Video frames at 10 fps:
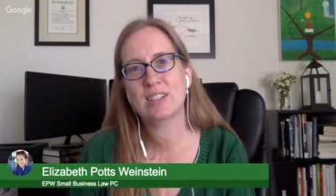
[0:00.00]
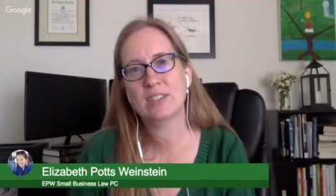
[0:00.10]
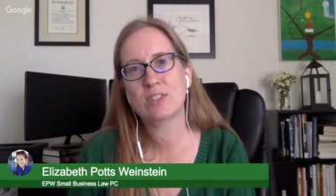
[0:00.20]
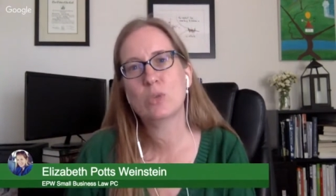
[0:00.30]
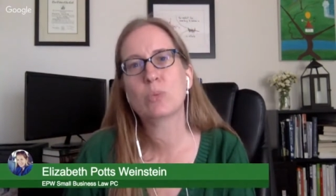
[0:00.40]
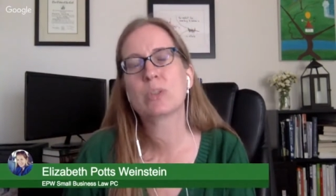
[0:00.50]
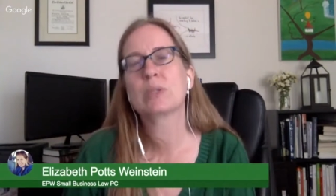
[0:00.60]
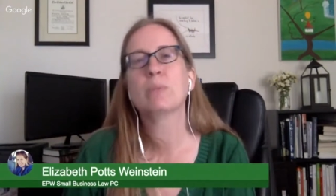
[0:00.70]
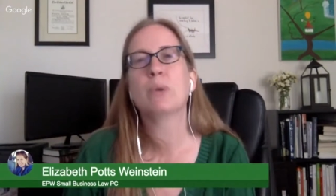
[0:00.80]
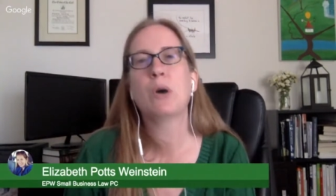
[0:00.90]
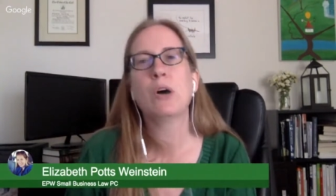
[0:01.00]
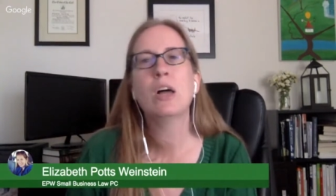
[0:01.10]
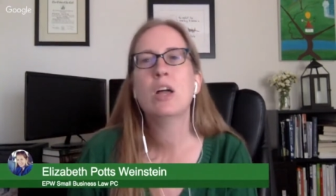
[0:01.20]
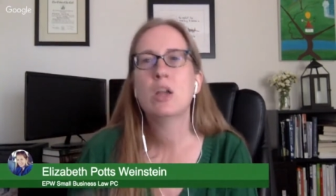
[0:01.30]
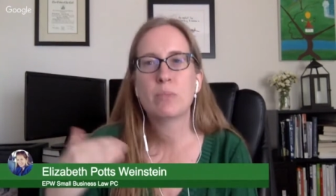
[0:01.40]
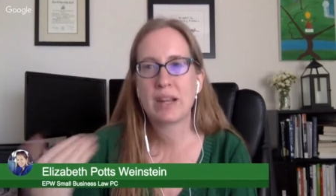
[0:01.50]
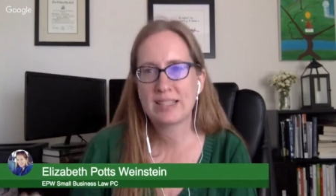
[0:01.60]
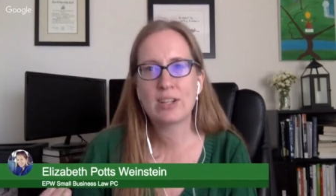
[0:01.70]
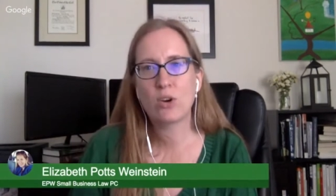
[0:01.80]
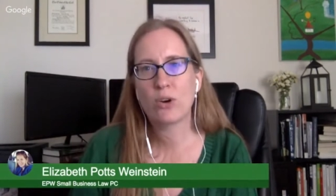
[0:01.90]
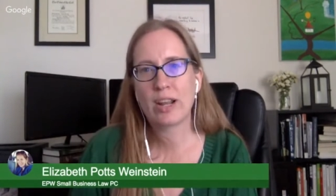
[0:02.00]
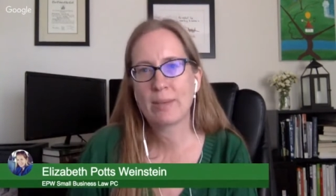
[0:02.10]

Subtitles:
super simple. But I still had